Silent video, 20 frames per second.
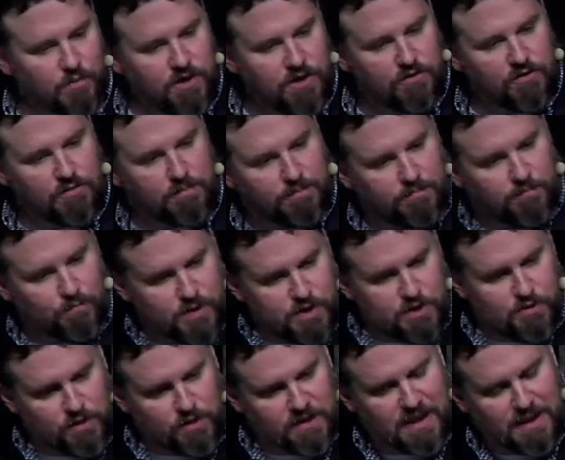and when you're
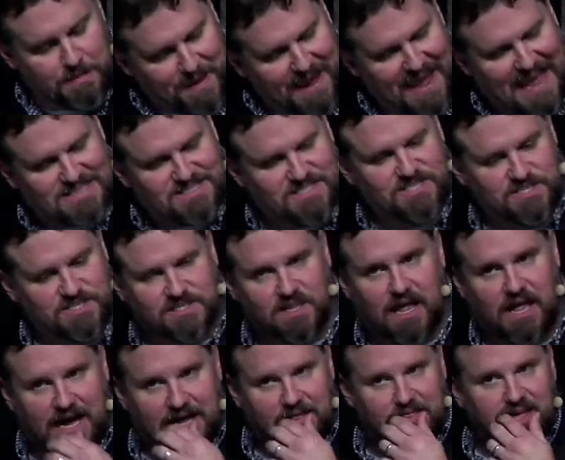when you look at
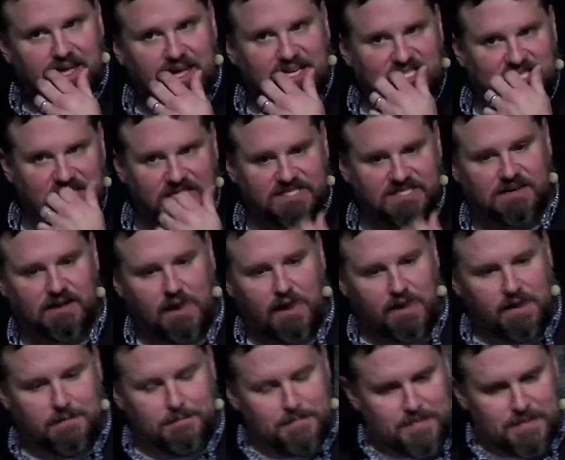passages like this is
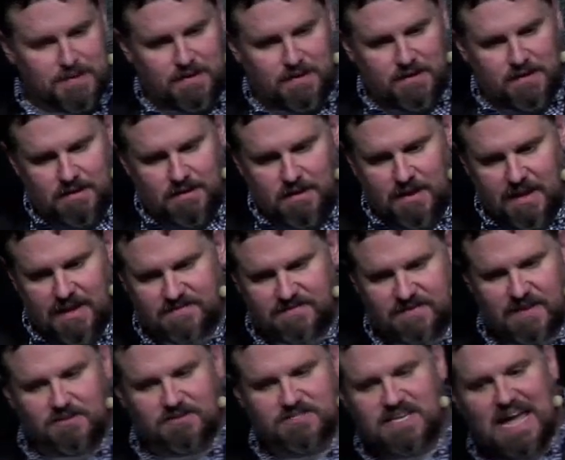
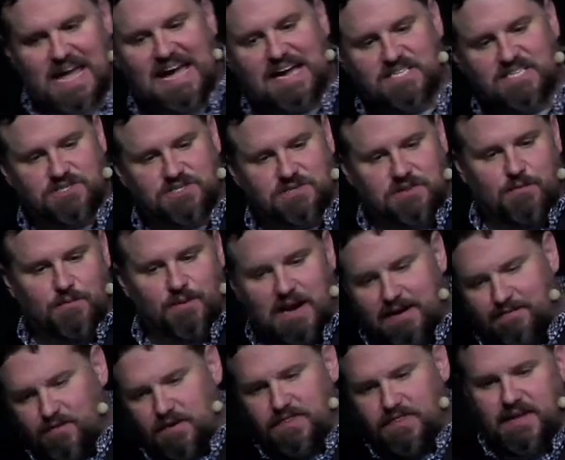is there's actually, when
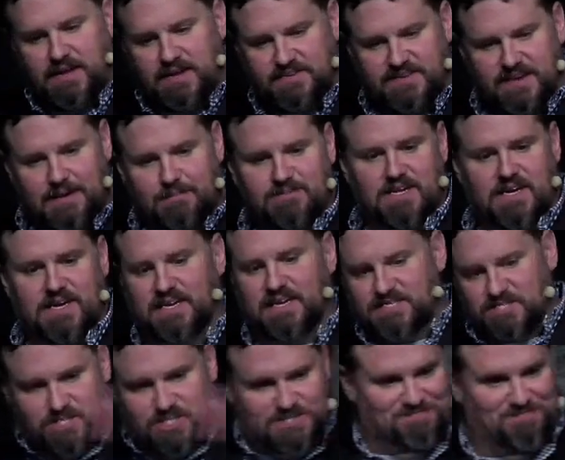everything seems like
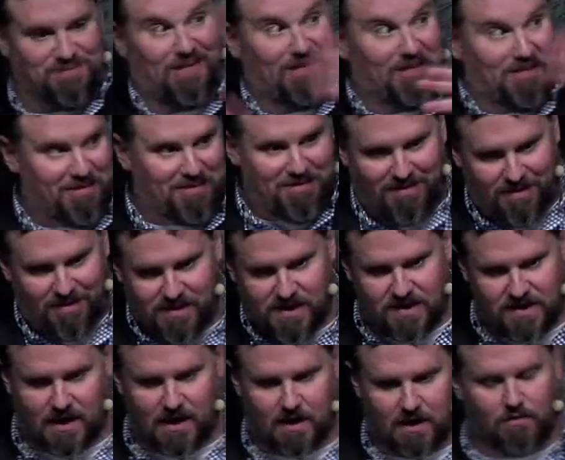it's just,
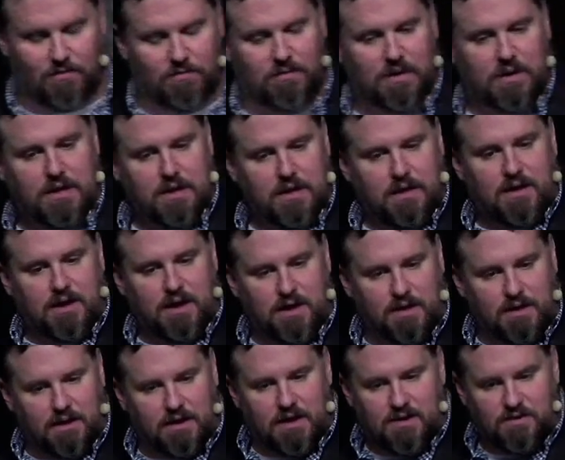you know,
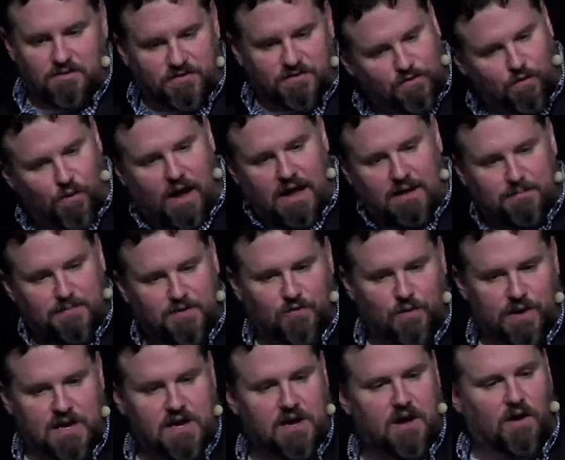and you're squatting
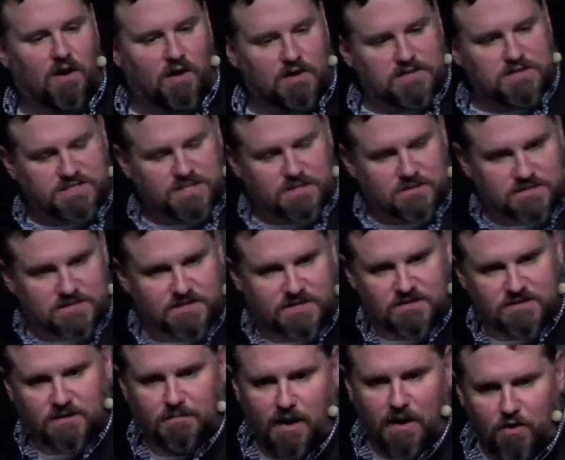between cars, there's,
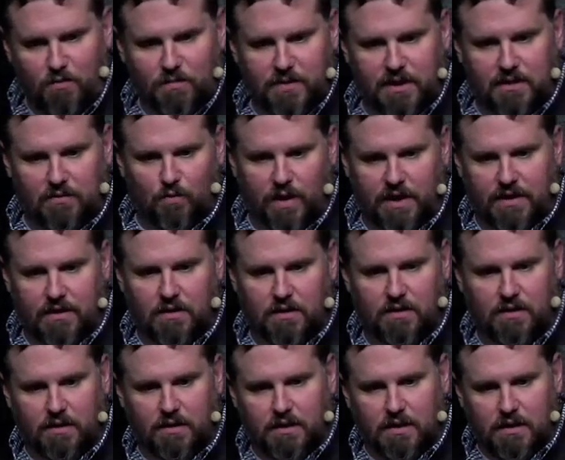there's a moment
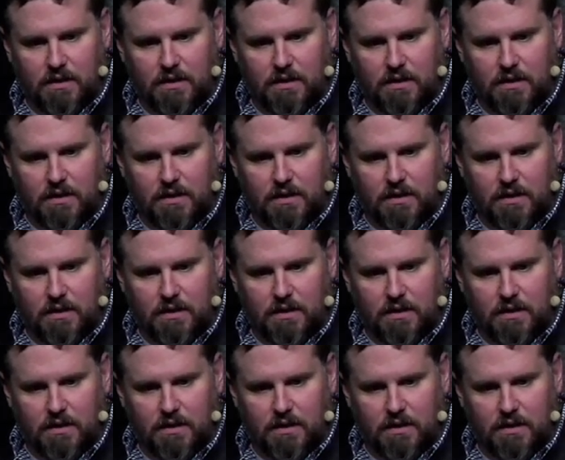where